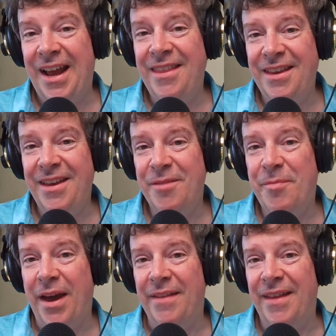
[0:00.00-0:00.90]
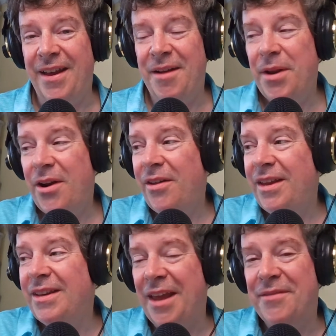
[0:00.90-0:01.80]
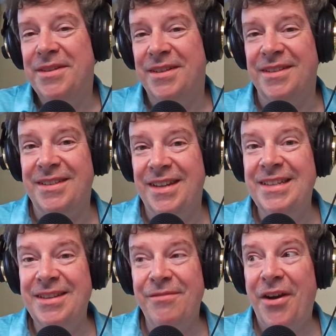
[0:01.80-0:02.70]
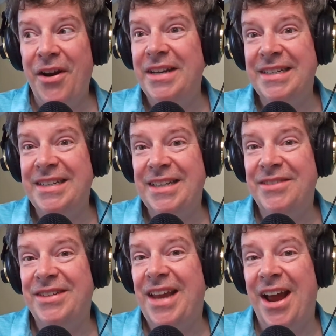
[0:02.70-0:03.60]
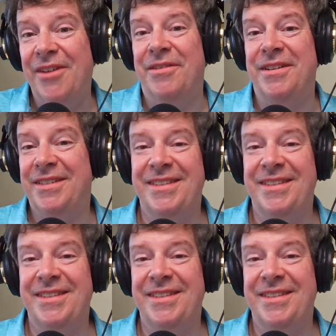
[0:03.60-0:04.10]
I think you could patent that. I mean, Harley Davidson, it's a very distinctive sound.